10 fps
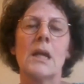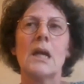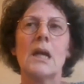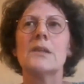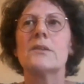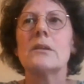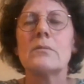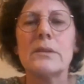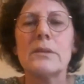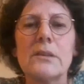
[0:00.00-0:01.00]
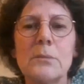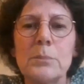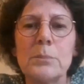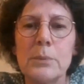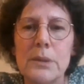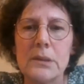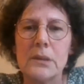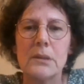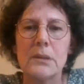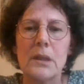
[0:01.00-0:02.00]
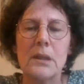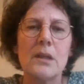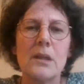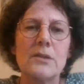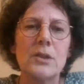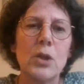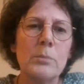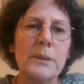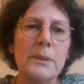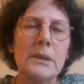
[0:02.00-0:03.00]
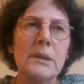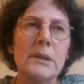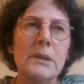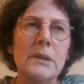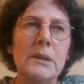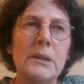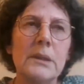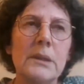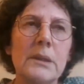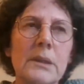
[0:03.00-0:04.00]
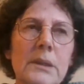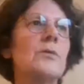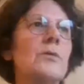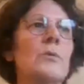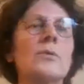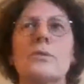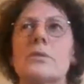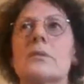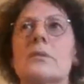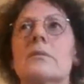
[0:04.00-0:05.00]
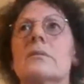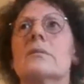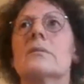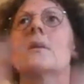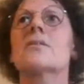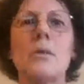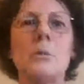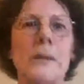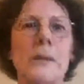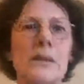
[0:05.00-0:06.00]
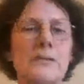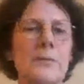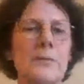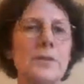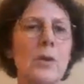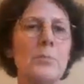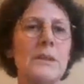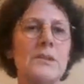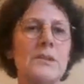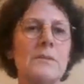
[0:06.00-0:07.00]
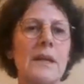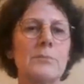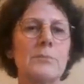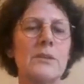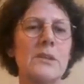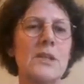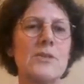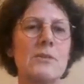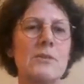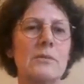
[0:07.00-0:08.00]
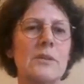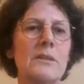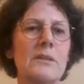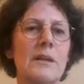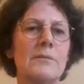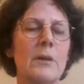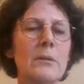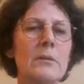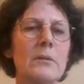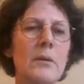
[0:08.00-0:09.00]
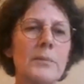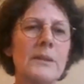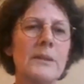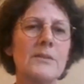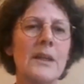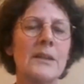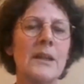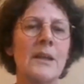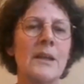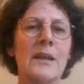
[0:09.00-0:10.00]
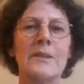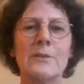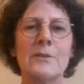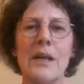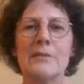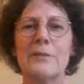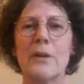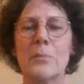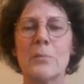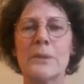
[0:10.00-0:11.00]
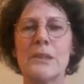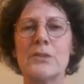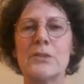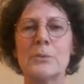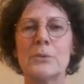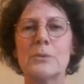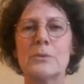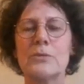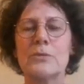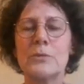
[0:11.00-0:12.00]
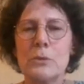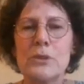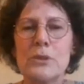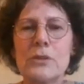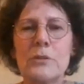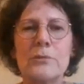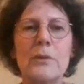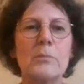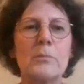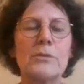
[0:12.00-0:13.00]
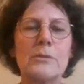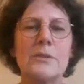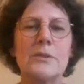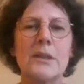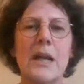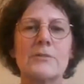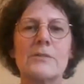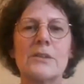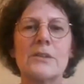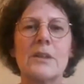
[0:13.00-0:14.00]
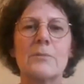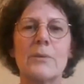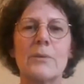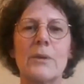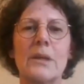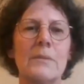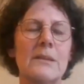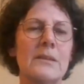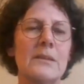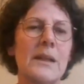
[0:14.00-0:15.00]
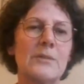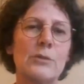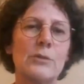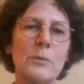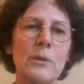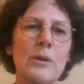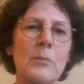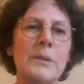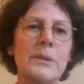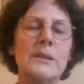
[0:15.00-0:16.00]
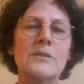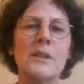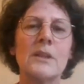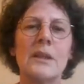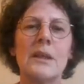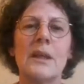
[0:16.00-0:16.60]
Yeah, I think what is important as a company is, it of course, there are so many different companies. You have multinationals and you have local companies, and you have companies who do source from certain countries and work with their smaller companies.